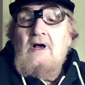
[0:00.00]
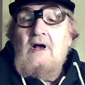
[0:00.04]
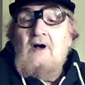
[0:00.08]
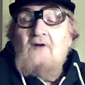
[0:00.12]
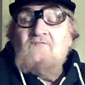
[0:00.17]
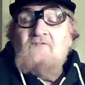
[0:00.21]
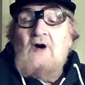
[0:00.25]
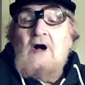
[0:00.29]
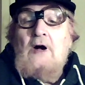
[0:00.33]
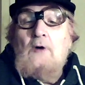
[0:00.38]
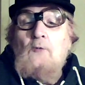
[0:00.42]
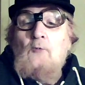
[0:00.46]

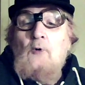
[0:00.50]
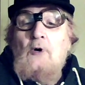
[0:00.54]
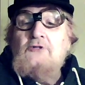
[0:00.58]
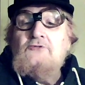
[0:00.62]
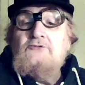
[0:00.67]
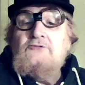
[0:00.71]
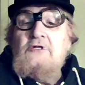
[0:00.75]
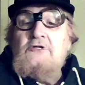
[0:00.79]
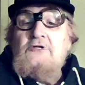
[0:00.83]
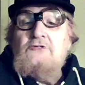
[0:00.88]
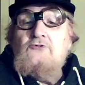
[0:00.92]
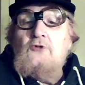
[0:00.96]
If I
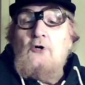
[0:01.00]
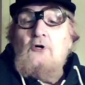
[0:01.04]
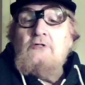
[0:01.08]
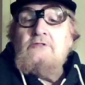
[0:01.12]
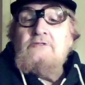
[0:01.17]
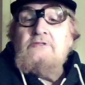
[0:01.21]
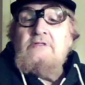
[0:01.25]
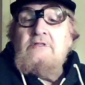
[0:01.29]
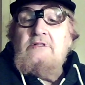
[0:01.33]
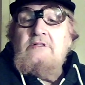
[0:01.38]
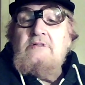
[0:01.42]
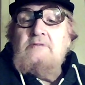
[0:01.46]
want to
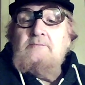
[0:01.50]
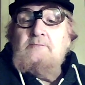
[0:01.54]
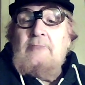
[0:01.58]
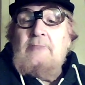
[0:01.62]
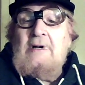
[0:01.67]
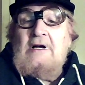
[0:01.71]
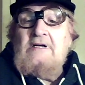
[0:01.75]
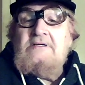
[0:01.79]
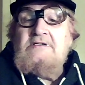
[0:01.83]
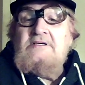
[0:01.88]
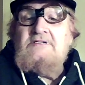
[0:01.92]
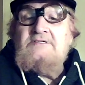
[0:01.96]
talk to the
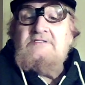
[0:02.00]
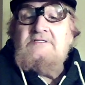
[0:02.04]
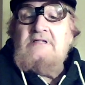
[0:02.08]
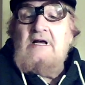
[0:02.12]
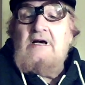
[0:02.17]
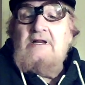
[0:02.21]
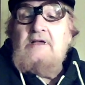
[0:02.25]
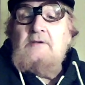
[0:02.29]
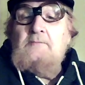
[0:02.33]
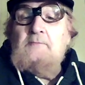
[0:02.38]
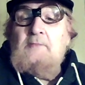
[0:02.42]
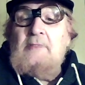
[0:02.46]

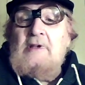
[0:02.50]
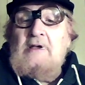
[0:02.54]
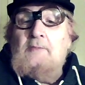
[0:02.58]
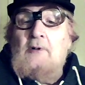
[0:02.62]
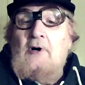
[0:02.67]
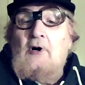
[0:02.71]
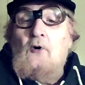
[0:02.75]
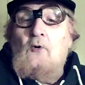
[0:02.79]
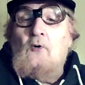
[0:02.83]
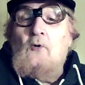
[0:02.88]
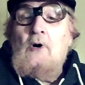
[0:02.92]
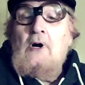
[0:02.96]
Pakistani
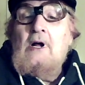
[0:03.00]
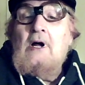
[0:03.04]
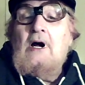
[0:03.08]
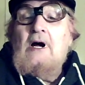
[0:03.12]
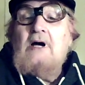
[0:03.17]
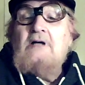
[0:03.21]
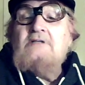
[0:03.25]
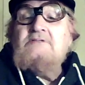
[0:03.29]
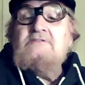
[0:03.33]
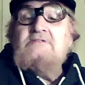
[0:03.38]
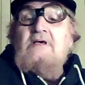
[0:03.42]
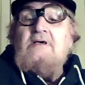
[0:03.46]
people,
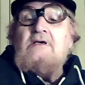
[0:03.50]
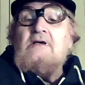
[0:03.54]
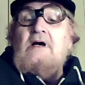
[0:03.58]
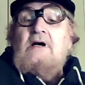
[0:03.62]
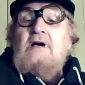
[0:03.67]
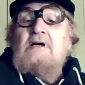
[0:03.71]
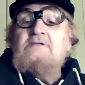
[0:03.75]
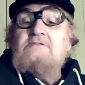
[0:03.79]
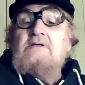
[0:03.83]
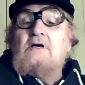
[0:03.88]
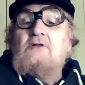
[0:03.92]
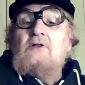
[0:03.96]
I say
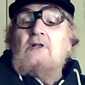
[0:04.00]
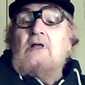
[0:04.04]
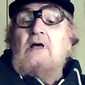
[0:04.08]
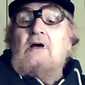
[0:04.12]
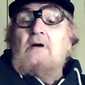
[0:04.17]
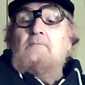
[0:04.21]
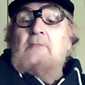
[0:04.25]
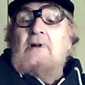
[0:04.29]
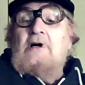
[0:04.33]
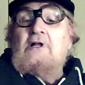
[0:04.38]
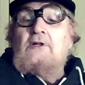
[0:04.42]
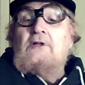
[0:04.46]

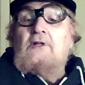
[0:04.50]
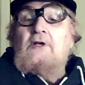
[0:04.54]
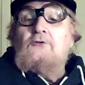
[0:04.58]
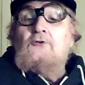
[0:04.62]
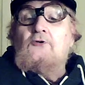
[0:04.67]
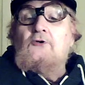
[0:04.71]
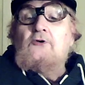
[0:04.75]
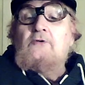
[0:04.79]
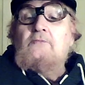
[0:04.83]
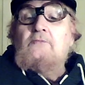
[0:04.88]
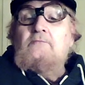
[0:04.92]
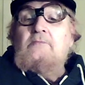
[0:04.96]
Assalamu
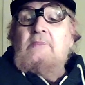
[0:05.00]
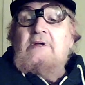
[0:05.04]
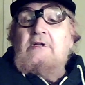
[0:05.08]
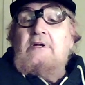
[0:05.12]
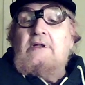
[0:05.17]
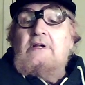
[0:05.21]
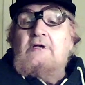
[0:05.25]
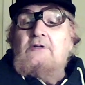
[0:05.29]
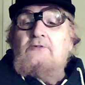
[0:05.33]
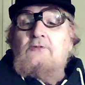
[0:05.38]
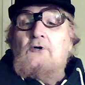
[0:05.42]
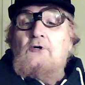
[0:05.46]
alaikum
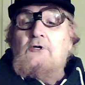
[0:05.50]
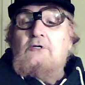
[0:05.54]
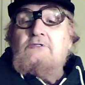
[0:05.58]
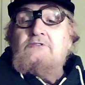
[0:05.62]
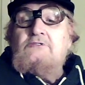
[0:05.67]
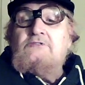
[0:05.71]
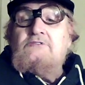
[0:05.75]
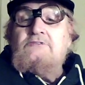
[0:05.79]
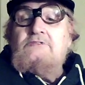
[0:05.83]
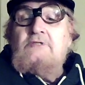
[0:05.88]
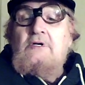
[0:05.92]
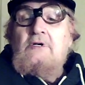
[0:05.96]
mere
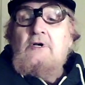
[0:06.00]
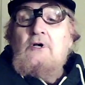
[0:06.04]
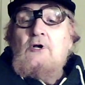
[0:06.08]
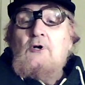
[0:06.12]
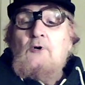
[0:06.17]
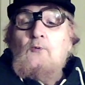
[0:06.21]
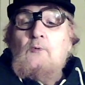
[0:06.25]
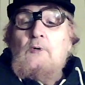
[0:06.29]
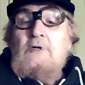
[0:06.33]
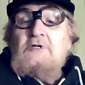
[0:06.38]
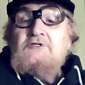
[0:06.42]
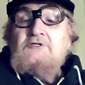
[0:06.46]
dost,
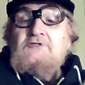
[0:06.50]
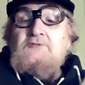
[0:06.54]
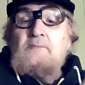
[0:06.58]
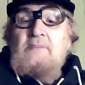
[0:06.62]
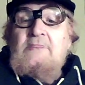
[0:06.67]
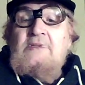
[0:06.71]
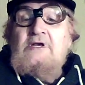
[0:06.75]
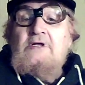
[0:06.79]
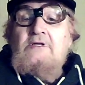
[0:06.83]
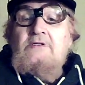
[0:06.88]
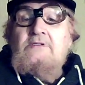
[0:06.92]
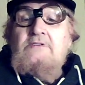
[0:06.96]
which
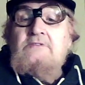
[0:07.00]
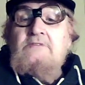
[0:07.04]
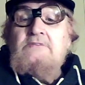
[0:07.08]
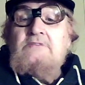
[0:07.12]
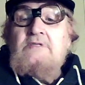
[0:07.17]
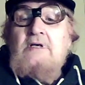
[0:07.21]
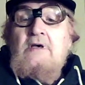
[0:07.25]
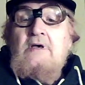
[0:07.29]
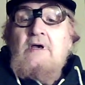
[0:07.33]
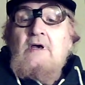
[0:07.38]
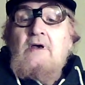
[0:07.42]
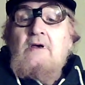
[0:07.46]
means
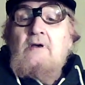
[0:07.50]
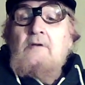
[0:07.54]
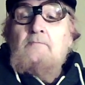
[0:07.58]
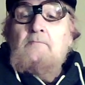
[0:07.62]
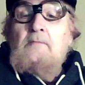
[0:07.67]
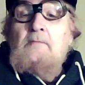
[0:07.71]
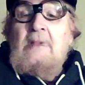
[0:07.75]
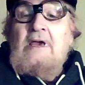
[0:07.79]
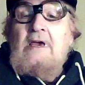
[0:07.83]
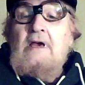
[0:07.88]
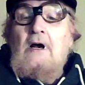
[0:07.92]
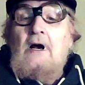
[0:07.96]

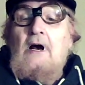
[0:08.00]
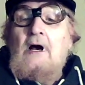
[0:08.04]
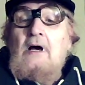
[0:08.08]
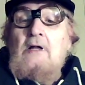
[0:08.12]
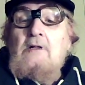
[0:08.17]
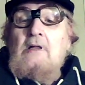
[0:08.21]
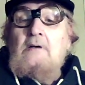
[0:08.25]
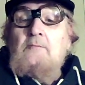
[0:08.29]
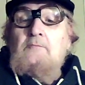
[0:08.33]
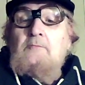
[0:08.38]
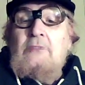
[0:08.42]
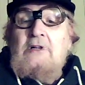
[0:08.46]
may
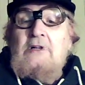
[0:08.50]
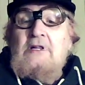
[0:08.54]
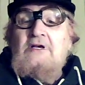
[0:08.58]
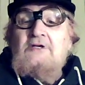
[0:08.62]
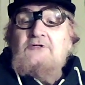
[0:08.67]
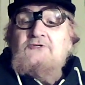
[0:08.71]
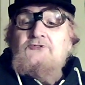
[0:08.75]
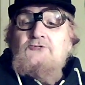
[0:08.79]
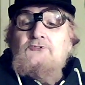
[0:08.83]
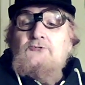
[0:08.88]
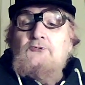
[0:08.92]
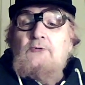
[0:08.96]
Allah
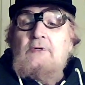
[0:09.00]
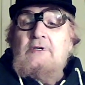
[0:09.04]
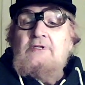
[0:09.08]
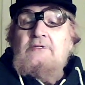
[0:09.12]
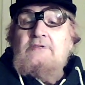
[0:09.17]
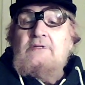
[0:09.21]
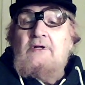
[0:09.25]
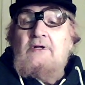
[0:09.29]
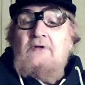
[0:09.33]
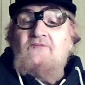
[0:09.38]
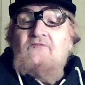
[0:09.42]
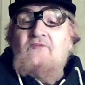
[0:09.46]
bless you
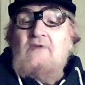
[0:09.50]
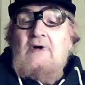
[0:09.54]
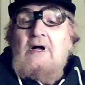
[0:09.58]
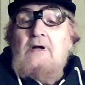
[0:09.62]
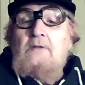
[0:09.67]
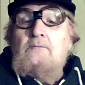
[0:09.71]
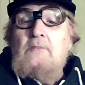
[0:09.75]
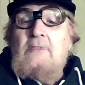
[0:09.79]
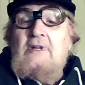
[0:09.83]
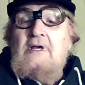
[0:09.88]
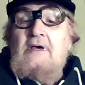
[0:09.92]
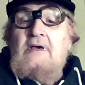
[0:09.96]
and your
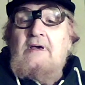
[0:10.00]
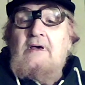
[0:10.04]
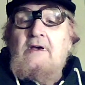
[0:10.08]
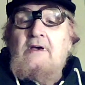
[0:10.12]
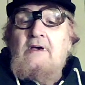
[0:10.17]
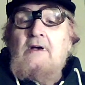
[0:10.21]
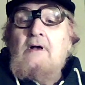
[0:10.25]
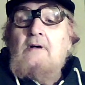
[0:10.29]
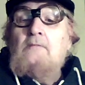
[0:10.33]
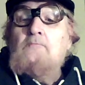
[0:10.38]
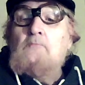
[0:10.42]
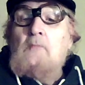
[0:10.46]
family,
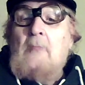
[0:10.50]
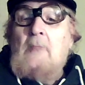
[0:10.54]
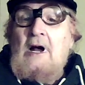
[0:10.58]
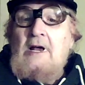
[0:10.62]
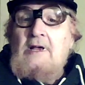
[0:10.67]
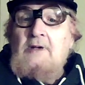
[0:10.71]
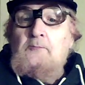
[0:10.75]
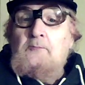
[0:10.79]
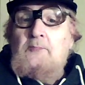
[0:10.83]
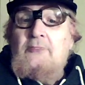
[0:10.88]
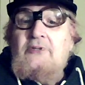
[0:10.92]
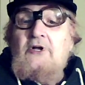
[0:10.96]

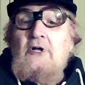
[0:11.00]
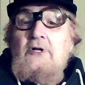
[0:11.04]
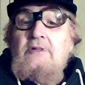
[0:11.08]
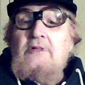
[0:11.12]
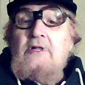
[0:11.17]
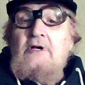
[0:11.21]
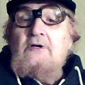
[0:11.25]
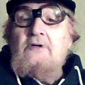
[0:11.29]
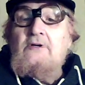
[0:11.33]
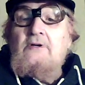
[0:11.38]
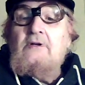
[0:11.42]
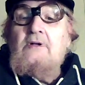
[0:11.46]
my
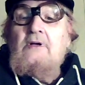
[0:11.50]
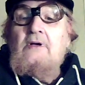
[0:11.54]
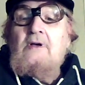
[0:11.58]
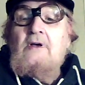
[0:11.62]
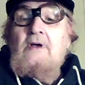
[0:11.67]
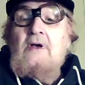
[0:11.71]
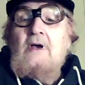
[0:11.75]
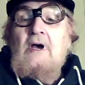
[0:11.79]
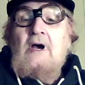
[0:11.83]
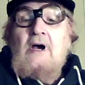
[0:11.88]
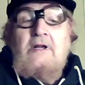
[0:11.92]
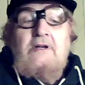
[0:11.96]
brother.
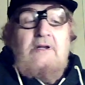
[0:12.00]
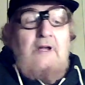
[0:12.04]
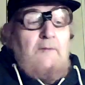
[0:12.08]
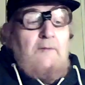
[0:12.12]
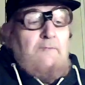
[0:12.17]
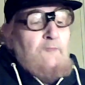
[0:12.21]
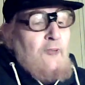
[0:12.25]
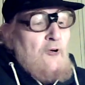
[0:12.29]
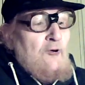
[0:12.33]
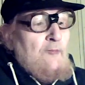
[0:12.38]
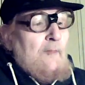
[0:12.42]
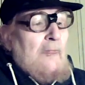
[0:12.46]
And I
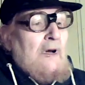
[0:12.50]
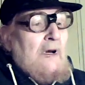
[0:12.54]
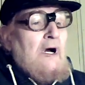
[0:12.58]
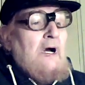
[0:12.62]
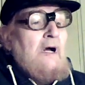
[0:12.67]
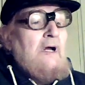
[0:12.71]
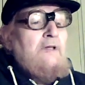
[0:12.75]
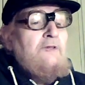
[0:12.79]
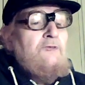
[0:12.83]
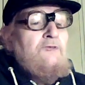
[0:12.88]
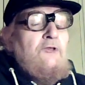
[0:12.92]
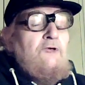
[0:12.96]
put
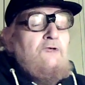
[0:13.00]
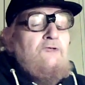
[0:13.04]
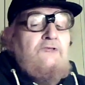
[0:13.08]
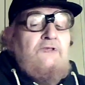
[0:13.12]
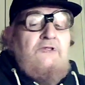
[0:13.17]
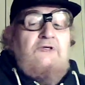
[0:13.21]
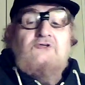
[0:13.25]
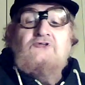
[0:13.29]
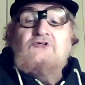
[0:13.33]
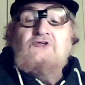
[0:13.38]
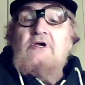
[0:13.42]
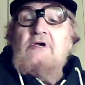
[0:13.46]
my hand out
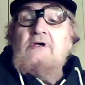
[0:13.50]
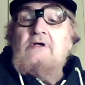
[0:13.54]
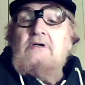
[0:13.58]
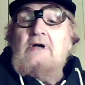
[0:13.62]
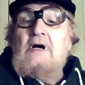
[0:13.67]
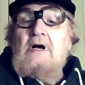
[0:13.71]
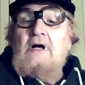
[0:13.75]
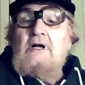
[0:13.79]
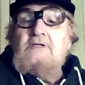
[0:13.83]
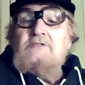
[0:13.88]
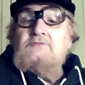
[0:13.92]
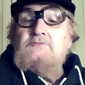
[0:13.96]
to shake
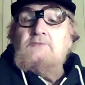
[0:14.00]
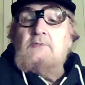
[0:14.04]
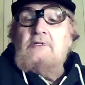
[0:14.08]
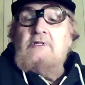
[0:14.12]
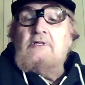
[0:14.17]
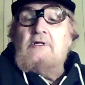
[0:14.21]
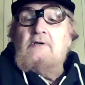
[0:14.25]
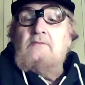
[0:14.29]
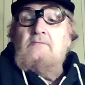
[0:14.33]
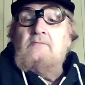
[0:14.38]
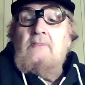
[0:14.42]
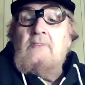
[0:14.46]
hands with
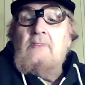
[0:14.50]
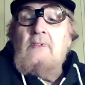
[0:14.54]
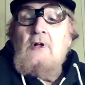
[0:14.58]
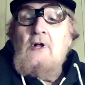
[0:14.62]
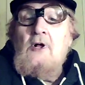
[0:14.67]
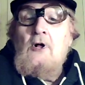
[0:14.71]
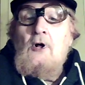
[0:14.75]
them.